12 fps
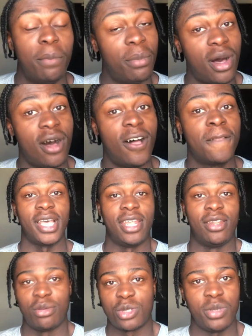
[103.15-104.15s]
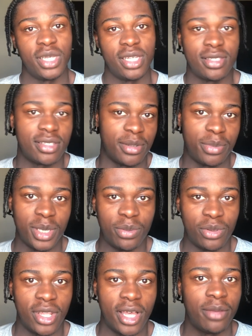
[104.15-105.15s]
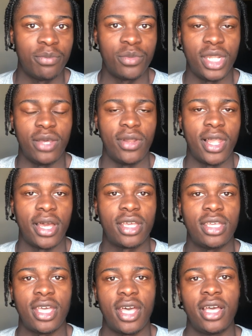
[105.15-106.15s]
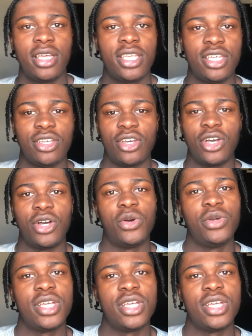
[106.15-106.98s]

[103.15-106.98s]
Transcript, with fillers: But end up speaking to the people there, and they were like, yeah, here you go.